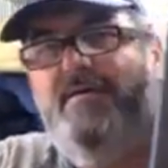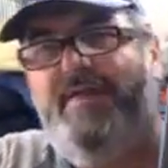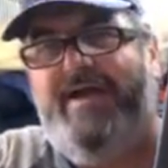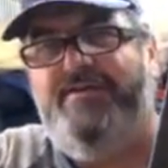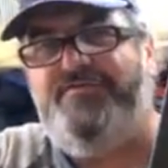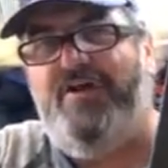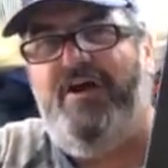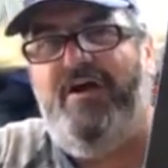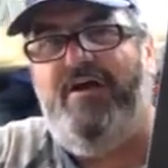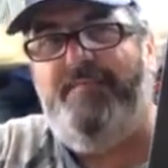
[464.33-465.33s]
Thank you,
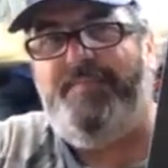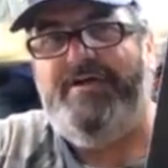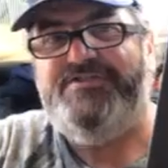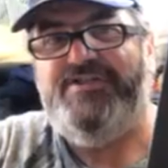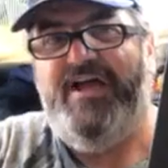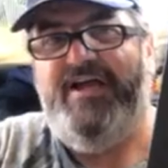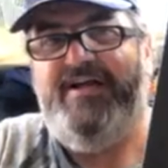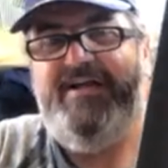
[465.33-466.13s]
sir. Appreciate it.